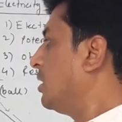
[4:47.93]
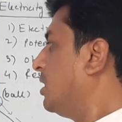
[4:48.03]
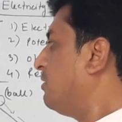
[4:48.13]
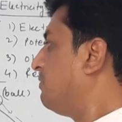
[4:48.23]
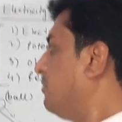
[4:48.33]

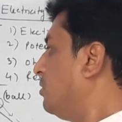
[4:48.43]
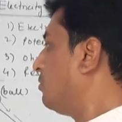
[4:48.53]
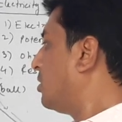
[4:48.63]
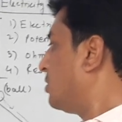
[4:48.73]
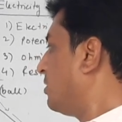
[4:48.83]
If you
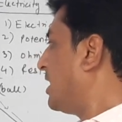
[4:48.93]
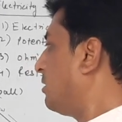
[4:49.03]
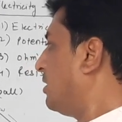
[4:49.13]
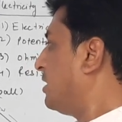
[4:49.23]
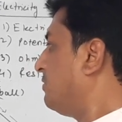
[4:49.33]
want to
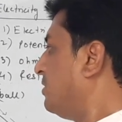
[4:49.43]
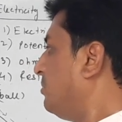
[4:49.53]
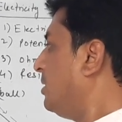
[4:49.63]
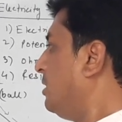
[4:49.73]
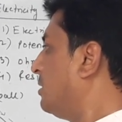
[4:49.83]
calculate
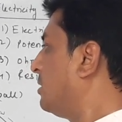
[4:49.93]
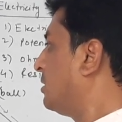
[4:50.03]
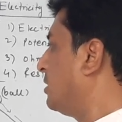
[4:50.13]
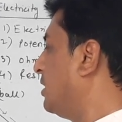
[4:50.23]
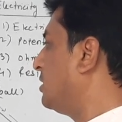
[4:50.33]
VB,